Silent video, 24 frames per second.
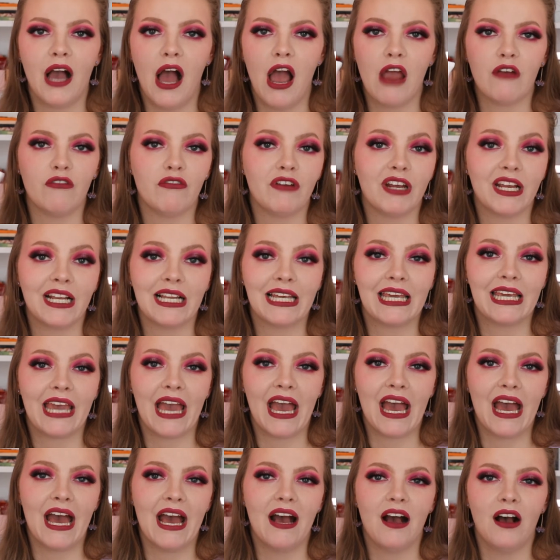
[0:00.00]
I really
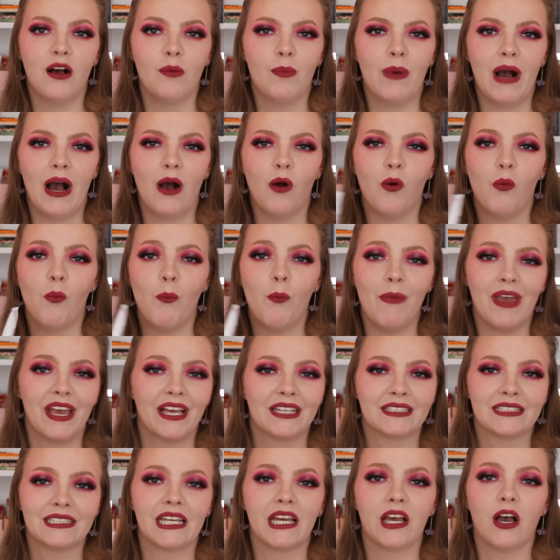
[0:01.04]
care about
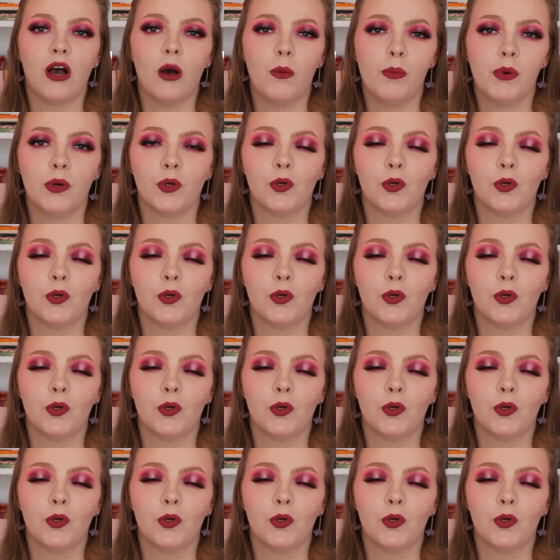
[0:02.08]
mixing up